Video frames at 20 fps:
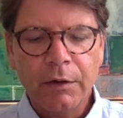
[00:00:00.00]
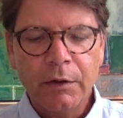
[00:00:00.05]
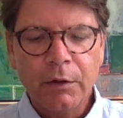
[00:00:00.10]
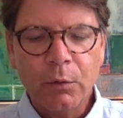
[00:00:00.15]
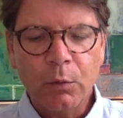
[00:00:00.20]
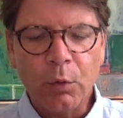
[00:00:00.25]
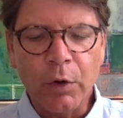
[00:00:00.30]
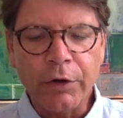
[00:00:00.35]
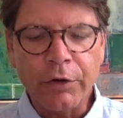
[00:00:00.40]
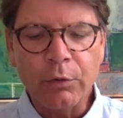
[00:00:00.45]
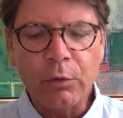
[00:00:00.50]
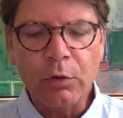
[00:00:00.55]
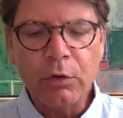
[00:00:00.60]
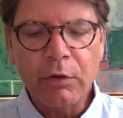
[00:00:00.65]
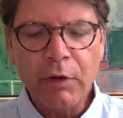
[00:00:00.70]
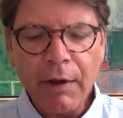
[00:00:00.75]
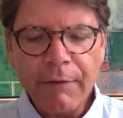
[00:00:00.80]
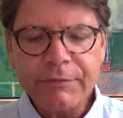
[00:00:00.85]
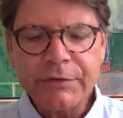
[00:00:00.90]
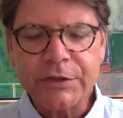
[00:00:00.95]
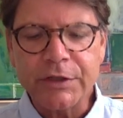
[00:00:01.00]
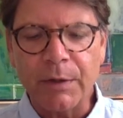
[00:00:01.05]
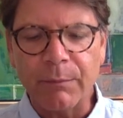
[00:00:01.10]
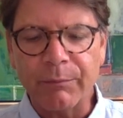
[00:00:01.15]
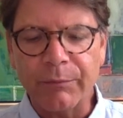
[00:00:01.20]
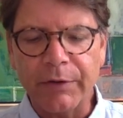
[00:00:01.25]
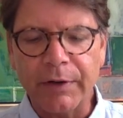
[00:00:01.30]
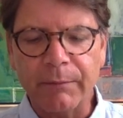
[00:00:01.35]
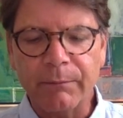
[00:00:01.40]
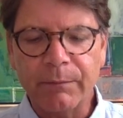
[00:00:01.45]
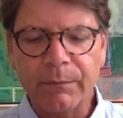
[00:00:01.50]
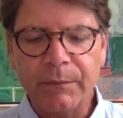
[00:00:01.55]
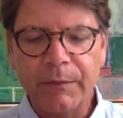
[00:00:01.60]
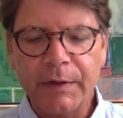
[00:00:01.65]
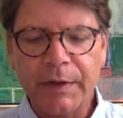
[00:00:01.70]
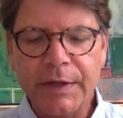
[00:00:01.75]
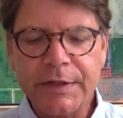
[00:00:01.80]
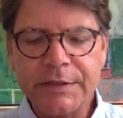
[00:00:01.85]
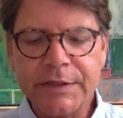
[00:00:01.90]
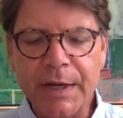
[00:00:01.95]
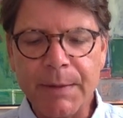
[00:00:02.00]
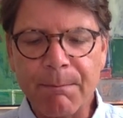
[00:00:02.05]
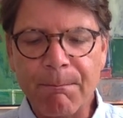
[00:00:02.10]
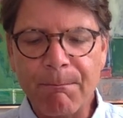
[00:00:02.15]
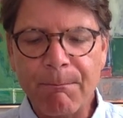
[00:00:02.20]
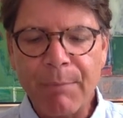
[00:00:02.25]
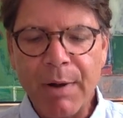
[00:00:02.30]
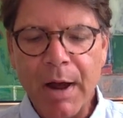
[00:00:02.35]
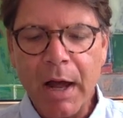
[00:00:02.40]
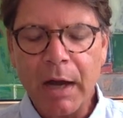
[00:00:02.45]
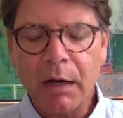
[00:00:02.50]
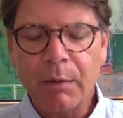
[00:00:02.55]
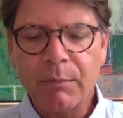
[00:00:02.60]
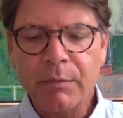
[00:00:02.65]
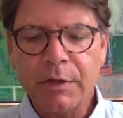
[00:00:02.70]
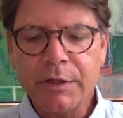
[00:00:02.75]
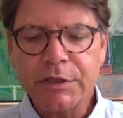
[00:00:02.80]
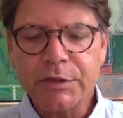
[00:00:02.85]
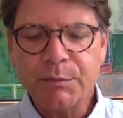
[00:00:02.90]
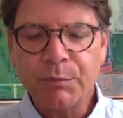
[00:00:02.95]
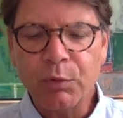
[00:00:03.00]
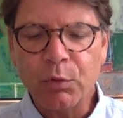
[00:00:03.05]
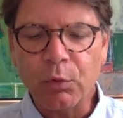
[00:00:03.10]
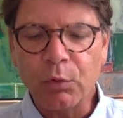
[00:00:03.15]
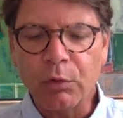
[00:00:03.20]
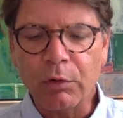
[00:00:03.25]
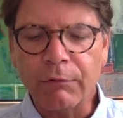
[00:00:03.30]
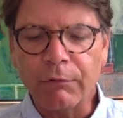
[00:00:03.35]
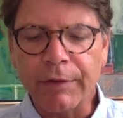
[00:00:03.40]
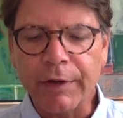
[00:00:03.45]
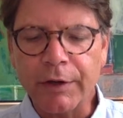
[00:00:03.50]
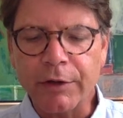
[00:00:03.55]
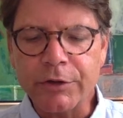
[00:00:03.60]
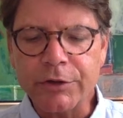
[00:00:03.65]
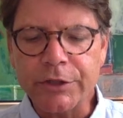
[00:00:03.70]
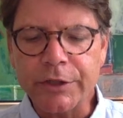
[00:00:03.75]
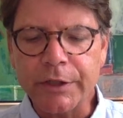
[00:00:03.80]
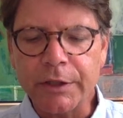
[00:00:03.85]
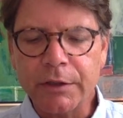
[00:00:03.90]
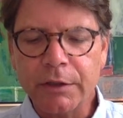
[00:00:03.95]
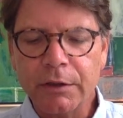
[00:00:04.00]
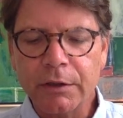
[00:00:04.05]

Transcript: When you love something, it's a bottomless pool of energy.